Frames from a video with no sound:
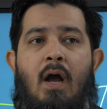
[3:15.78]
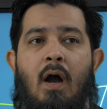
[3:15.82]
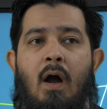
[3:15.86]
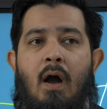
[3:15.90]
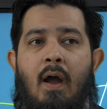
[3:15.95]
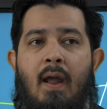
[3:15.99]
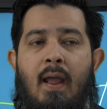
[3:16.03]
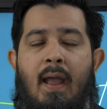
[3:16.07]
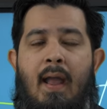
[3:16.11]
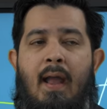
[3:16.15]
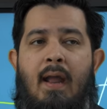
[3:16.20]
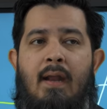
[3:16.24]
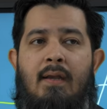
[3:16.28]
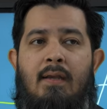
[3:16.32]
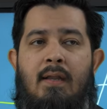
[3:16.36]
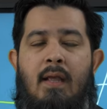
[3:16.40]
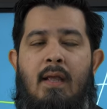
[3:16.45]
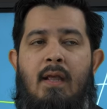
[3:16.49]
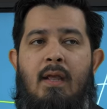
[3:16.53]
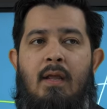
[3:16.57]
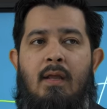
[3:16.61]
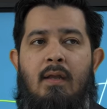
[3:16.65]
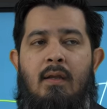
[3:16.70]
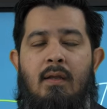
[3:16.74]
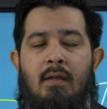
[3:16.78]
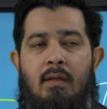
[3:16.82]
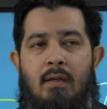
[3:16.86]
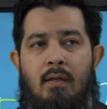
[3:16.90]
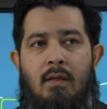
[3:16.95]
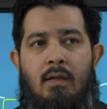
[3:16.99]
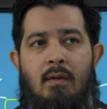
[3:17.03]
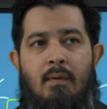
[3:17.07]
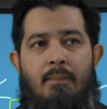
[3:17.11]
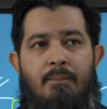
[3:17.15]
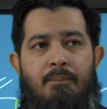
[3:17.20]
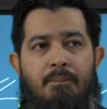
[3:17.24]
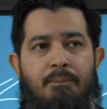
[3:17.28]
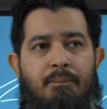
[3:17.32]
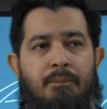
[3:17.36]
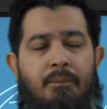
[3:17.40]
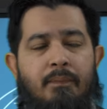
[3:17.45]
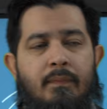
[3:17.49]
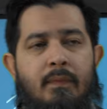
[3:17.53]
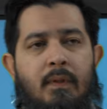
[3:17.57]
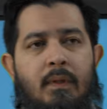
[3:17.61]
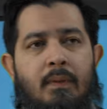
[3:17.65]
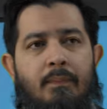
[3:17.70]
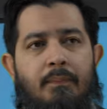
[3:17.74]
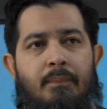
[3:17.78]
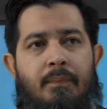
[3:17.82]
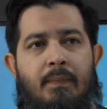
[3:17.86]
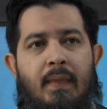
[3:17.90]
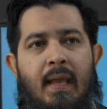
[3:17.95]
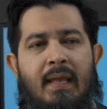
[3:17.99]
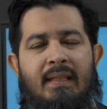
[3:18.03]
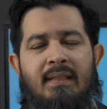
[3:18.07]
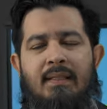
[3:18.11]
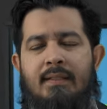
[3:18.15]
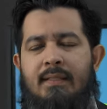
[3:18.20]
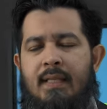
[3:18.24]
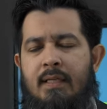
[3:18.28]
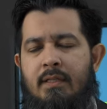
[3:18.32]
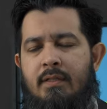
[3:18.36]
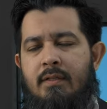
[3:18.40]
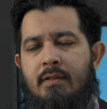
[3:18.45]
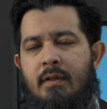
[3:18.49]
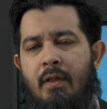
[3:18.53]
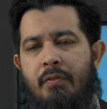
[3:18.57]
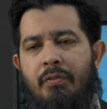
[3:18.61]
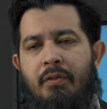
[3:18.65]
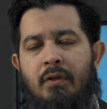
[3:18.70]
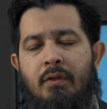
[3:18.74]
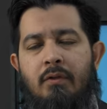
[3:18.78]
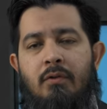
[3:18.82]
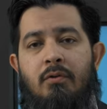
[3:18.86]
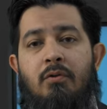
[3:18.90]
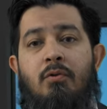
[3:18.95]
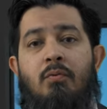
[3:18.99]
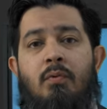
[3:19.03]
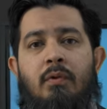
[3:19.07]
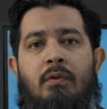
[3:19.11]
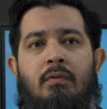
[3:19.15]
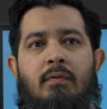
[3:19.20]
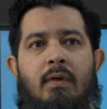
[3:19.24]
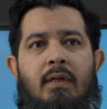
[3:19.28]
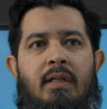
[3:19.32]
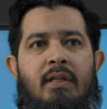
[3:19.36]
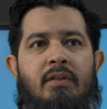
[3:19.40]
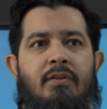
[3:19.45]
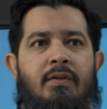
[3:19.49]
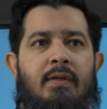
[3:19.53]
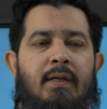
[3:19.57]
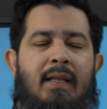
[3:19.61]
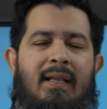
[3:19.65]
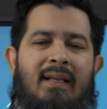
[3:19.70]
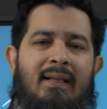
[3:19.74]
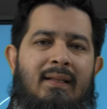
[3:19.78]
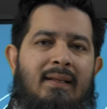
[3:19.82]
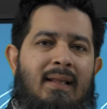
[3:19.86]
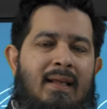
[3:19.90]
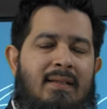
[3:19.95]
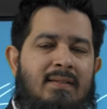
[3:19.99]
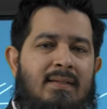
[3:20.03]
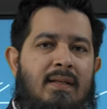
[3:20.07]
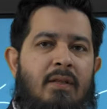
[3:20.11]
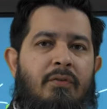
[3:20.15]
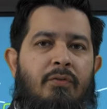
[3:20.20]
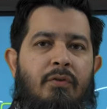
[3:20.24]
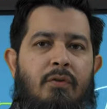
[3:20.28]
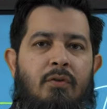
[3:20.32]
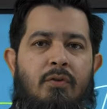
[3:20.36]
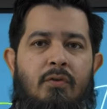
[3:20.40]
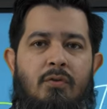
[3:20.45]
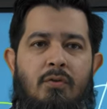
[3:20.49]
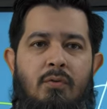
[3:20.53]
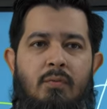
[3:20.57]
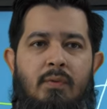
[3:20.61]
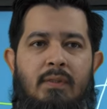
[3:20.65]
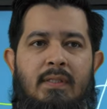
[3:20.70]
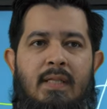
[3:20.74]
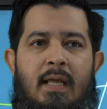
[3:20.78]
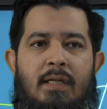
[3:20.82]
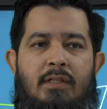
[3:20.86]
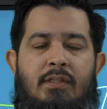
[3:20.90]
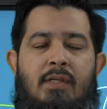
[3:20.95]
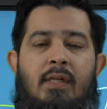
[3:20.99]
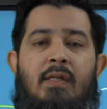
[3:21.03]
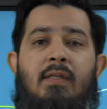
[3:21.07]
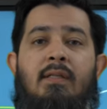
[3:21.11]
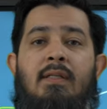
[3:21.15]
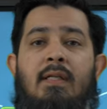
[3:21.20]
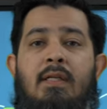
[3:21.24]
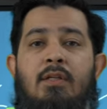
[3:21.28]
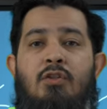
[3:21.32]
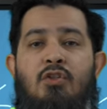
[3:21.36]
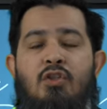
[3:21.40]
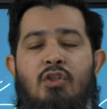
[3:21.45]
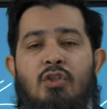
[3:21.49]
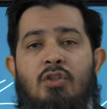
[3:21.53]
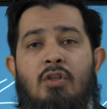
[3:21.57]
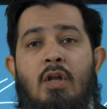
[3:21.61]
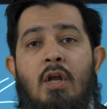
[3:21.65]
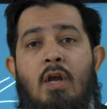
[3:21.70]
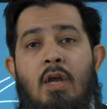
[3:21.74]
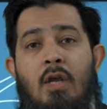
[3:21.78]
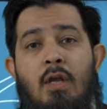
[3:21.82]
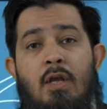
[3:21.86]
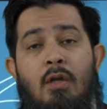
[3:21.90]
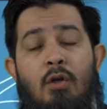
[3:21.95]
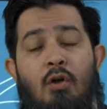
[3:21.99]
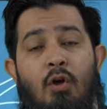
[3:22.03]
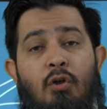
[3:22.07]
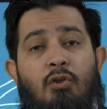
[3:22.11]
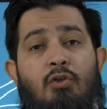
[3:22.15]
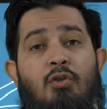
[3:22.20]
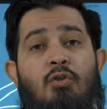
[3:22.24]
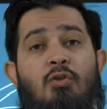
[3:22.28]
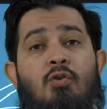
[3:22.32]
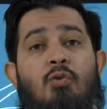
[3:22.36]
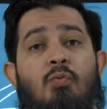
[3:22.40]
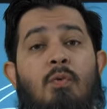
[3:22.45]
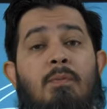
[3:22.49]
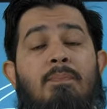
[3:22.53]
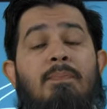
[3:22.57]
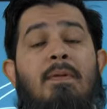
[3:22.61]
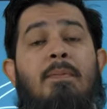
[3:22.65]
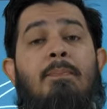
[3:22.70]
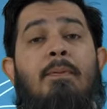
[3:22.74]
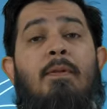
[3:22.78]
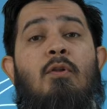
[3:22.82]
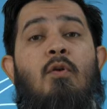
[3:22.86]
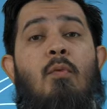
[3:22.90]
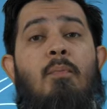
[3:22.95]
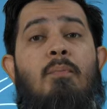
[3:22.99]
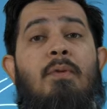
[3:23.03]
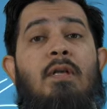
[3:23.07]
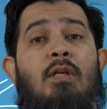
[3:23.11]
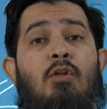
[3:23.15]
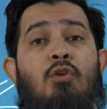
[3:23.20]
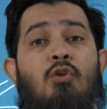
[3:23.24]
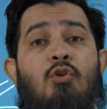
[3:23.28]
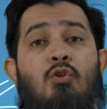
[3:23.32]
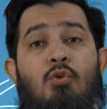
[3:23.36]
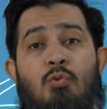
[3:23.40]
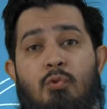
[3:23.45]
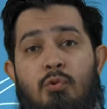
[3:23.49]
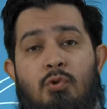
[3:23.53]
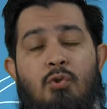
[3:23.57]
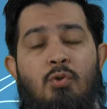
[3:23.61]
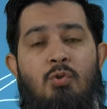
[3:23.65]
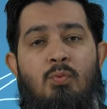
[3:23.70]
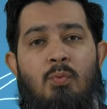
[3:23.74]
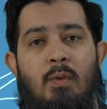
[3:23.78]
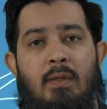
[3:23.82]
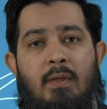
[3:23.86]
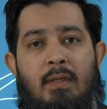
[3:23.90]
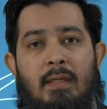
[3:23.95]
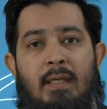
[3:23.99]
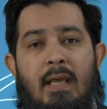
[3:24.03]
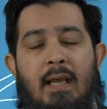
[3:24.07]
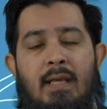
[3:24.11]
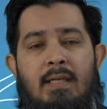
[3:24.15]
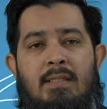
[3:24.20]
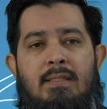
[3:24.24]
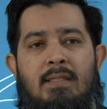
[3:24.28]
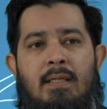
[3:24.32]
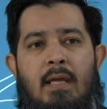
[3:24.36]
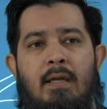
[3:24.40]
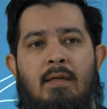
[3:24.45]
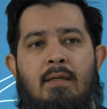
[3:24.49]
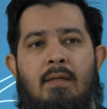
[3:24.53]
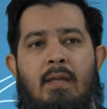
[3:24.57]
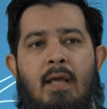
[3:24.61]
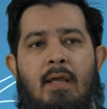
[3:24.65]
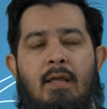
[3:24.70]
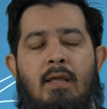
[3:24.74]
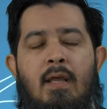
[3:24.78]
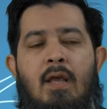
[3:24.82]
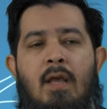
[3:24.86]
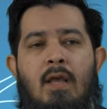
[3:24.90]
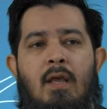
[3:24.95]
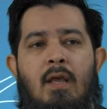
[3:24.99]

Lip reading: I had and this has nothing to do with religion and it has nothing to do with nationality. It's just got to do with people not being used to it, okay? It's kind of like,